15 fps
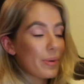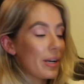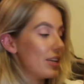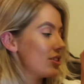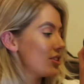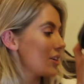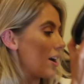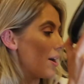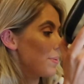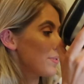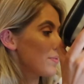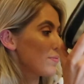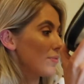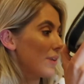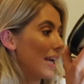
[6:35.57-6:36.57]
which I
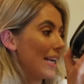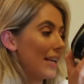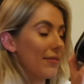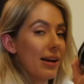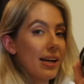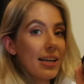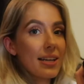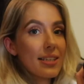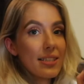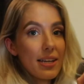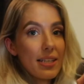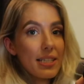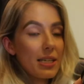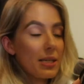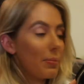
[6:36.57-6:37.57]
was really, really
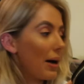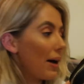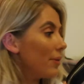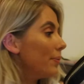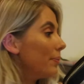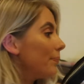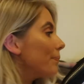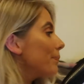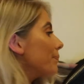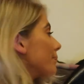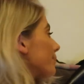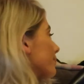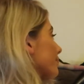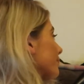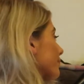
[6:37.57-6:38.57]
excited about,
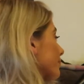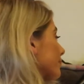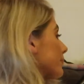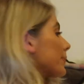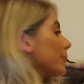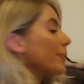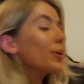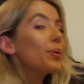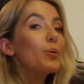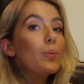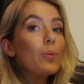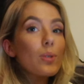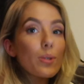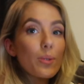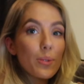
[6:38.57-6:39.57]

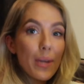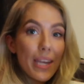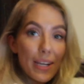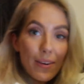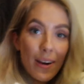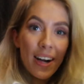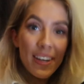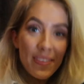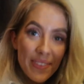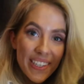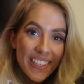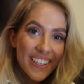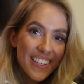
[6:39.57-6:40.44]
don't wake her up,